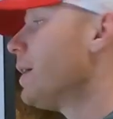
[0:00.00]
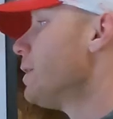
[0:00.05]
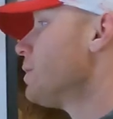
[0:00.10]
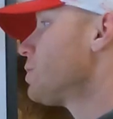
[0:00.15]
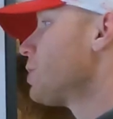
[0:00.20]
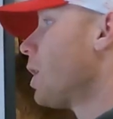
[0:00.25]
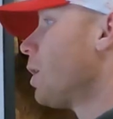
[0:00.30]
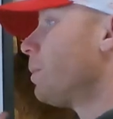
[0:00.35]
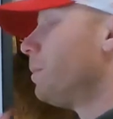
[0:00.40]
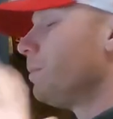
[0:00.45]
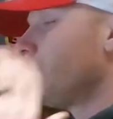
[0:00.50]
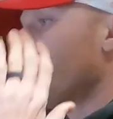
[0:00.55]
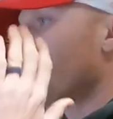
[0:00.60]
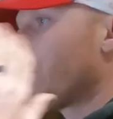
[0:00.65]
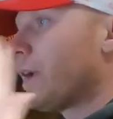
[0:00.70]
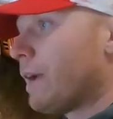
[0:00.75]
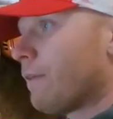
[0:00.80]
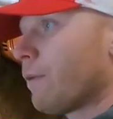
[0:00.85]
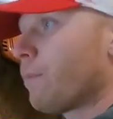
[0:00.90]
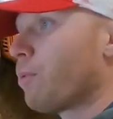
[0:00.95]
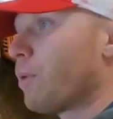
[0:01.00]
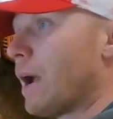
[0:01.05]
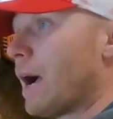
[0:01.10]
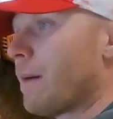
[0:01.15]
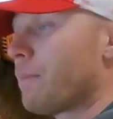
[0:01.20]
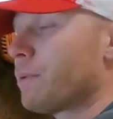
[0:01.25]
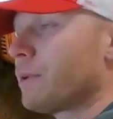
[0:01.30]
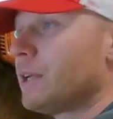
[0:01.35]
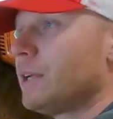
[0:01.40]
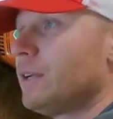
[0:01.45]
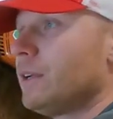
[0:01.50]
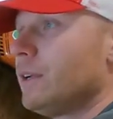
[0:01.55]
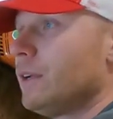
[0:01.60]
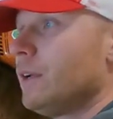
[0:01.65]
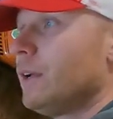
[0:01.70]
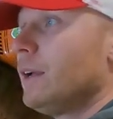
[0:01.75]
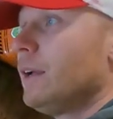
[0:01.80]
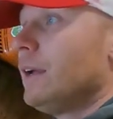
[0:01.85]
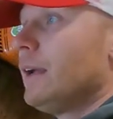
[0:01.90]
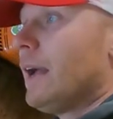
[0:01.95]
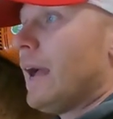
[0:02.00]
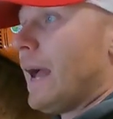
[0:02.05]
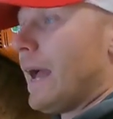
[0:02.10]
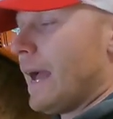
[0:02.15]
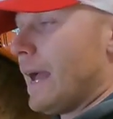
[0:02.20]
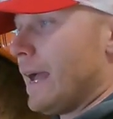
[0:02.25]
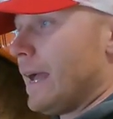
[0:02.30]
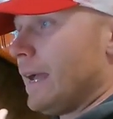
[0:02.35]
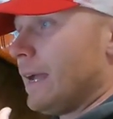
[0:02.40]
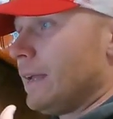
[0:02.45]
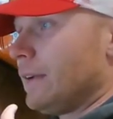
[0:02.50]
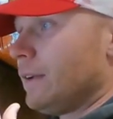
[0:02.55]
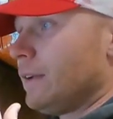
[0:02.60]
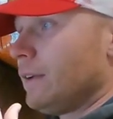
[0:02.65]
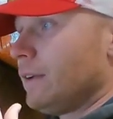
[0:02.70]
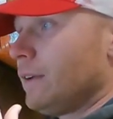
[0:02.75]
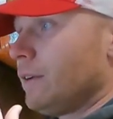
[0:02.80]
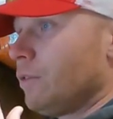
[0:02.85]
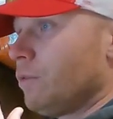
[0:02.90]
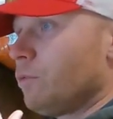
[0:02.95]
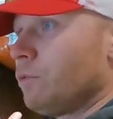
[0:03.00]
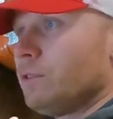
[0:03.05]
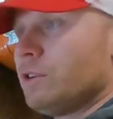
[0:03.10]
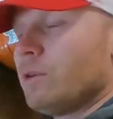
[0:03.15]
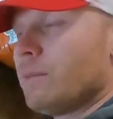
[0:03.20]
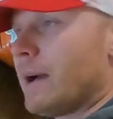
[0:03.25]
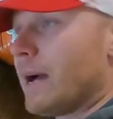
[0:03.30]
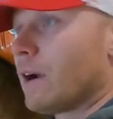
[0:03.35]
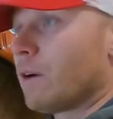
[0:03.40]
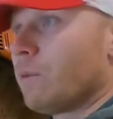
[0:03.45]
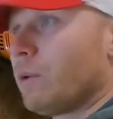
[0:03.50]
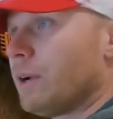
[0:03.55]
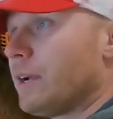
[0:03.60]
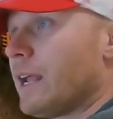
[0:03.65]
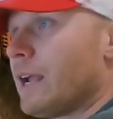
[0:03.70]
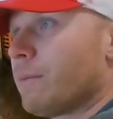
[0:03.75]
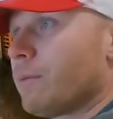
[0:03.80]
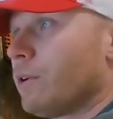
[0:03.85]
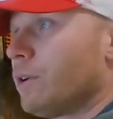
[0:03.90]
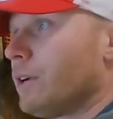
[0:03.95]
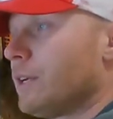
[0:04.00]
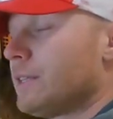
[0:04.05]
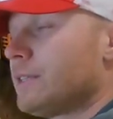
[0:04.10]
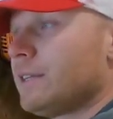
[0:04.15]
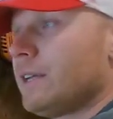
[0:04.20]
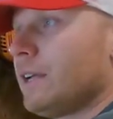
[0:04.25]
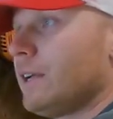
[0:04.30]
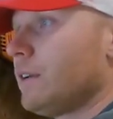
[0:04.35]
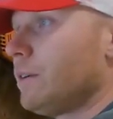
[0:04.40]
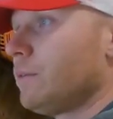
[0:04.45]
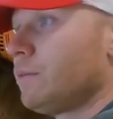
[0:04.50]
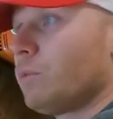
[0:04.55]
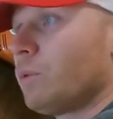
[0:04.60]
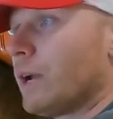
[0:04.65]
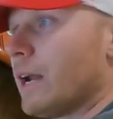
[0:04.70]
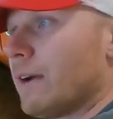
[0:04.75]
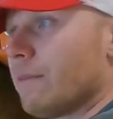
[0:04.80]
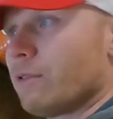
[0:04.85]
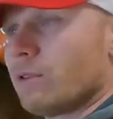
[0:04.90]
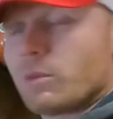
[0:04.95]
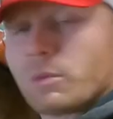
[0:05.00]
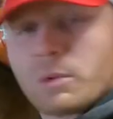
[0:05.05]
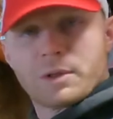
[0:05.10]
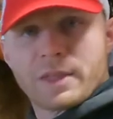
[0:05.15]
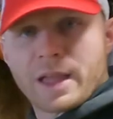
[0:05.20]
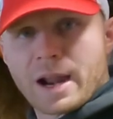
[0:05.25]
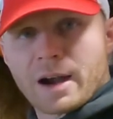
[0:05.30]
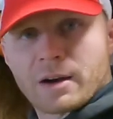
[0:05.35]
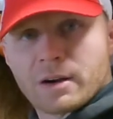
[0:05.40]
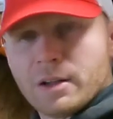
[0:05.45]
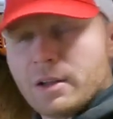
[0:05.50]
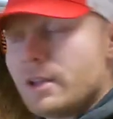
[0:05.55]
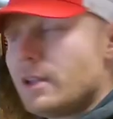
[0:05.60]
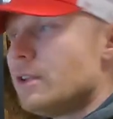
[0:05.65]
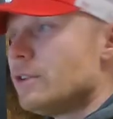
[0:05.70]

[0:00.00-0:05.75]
So we have a property, and no matter what neighborhood it's in, whatever, there.